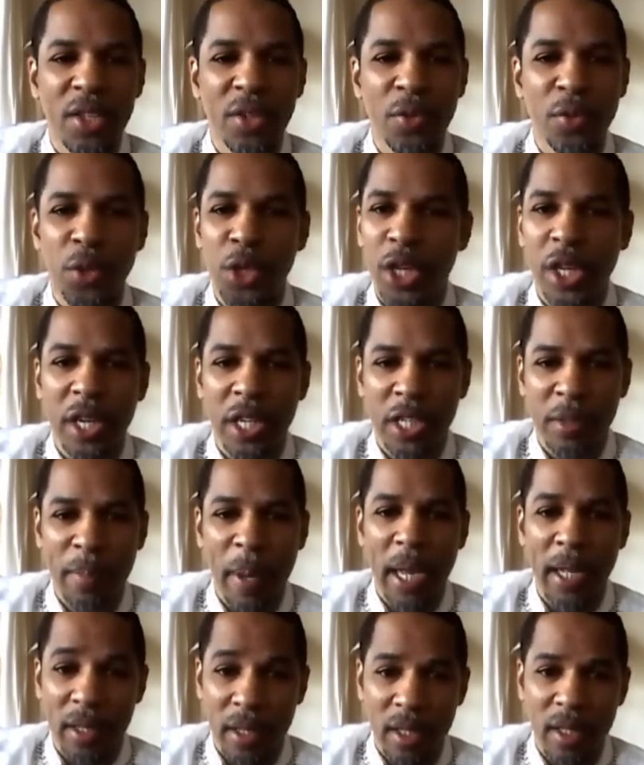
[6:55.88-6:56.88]
you can
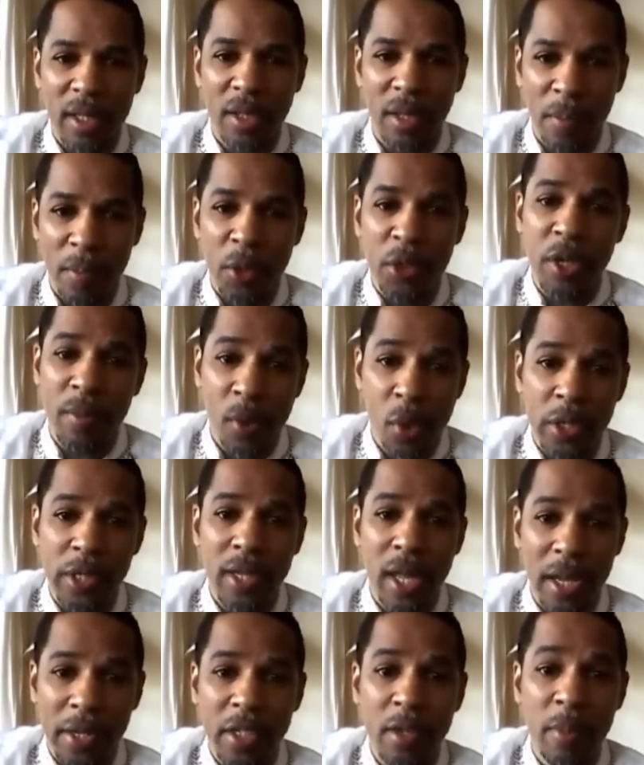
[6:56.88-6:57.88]
expect the Muslim All
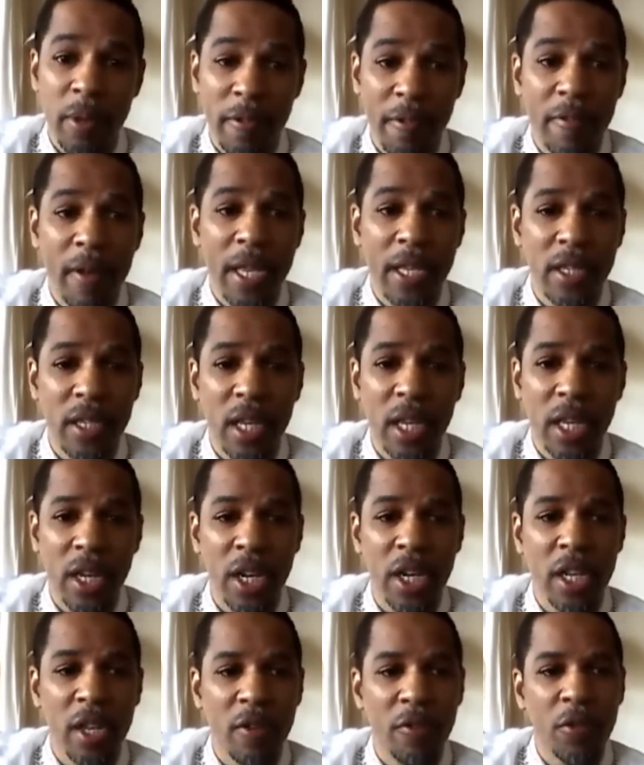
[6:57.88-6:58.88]
Stars to be facing in the
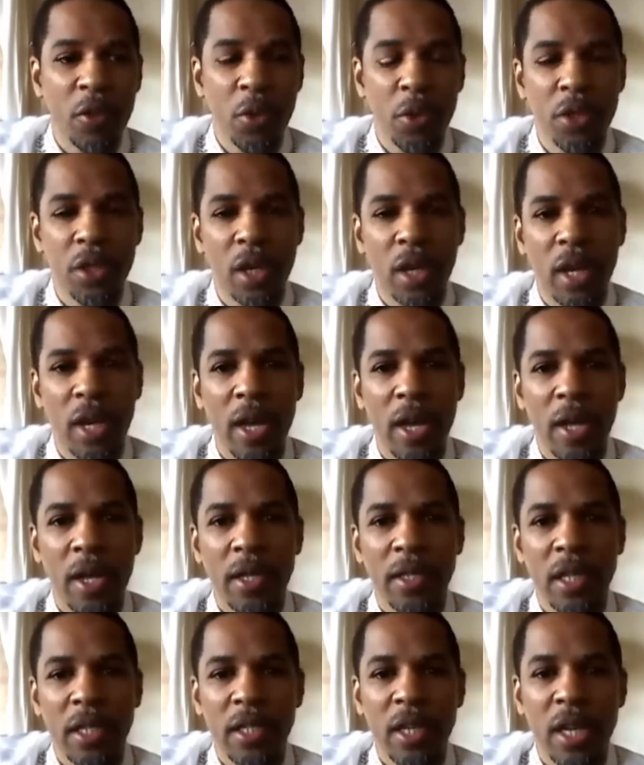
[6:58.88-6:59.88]
near future.
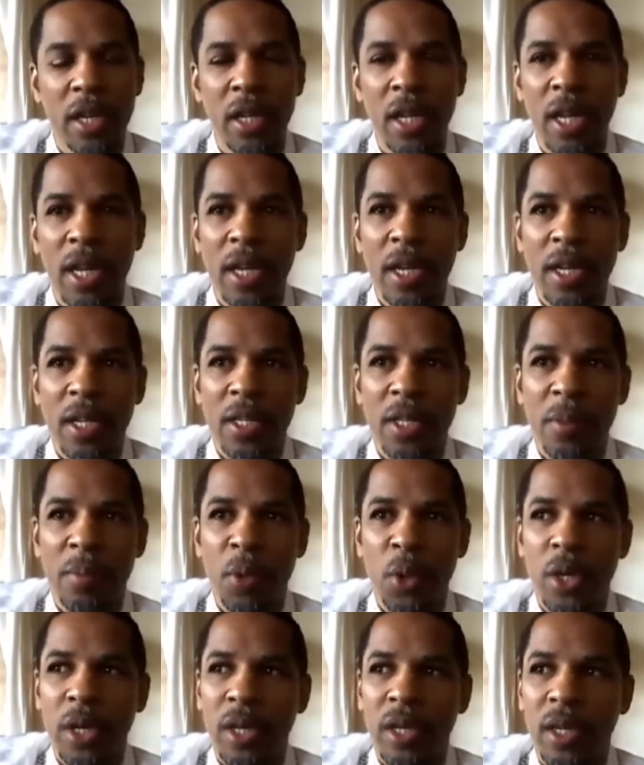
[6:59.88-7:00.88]
As I said, the
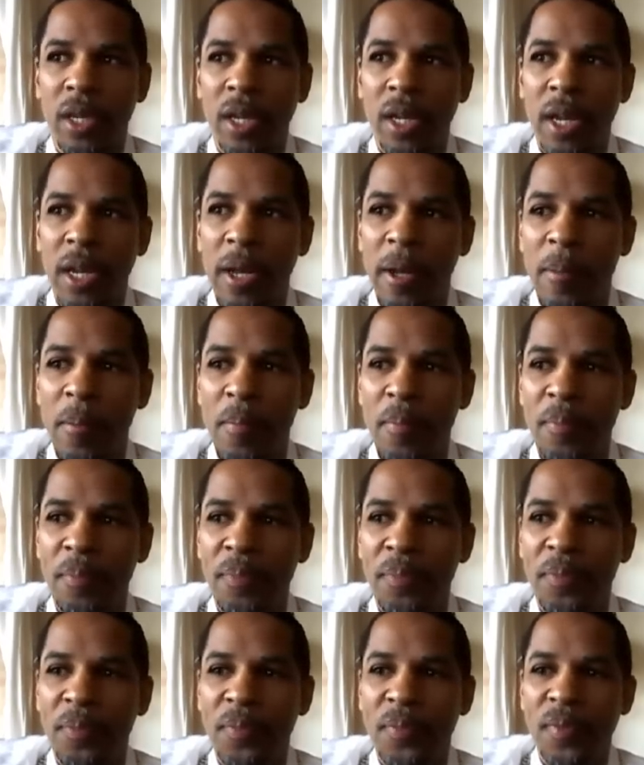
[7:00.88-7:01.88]
book,
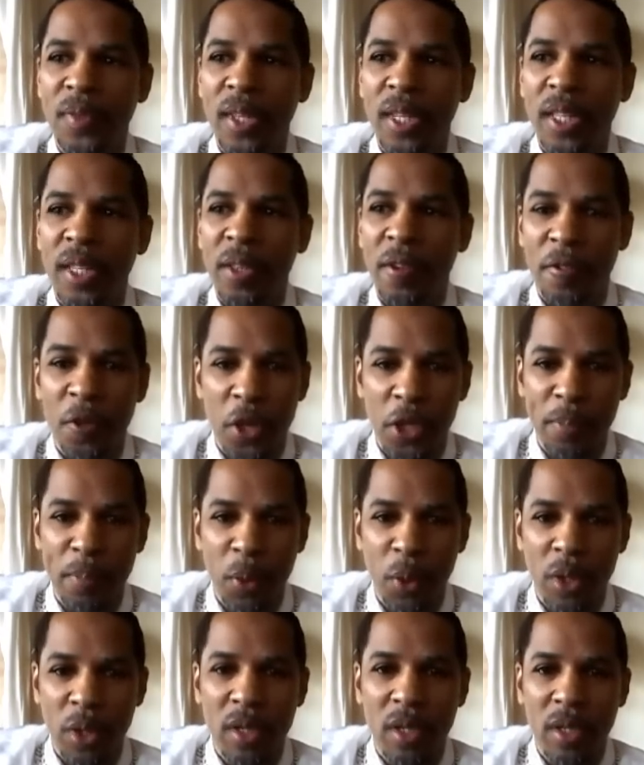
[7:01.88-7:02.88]
the first
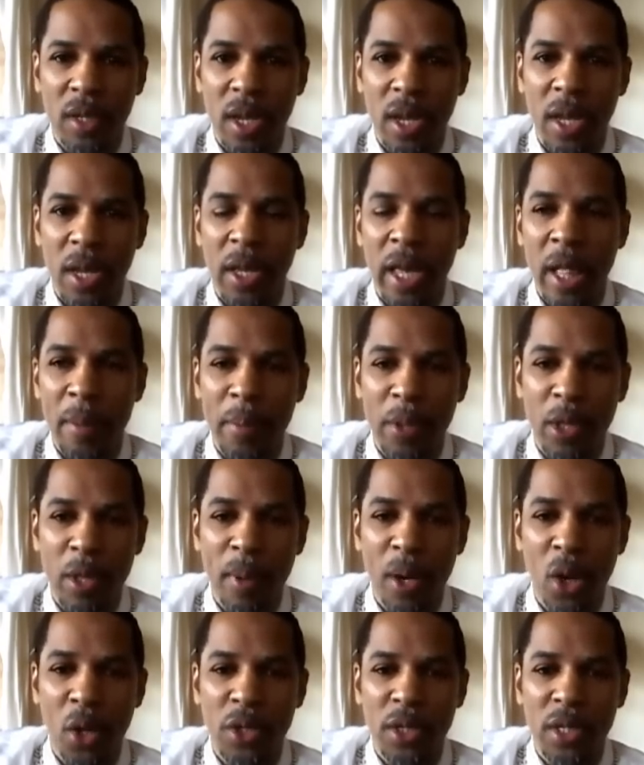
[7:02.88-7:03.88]
book, Helping the
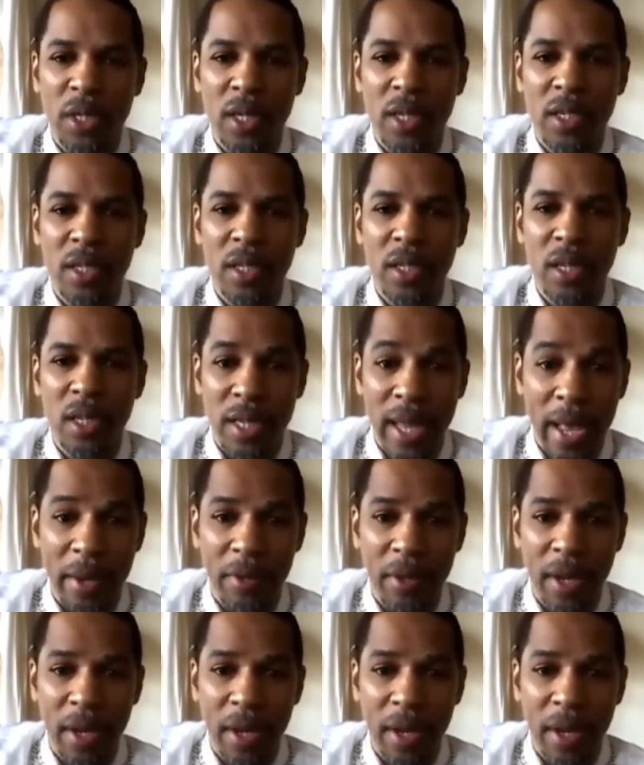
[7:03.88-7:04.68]
Polonskis, is out